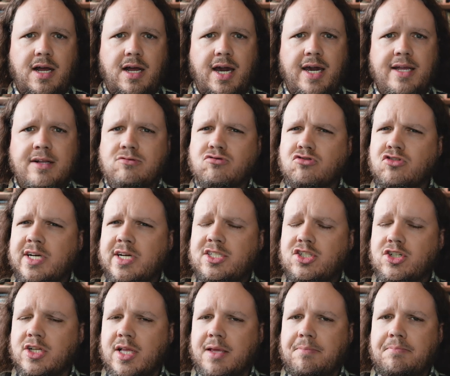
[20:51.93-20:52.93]
I'd
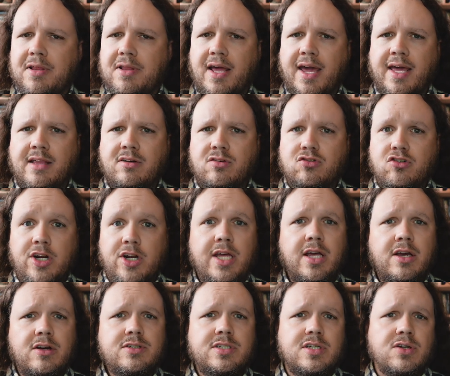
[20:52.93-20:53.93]
originally planned to
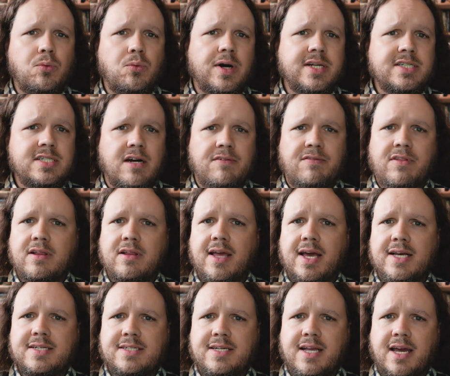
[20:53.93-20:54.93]
reuse the ones off the
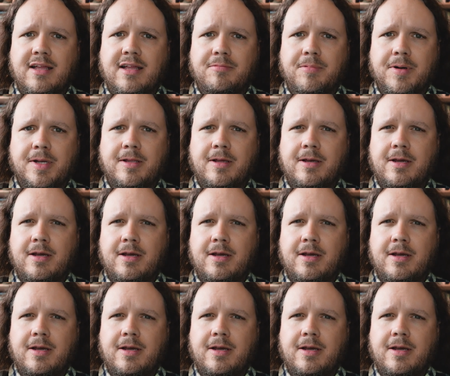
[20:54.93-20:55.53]
test stand, but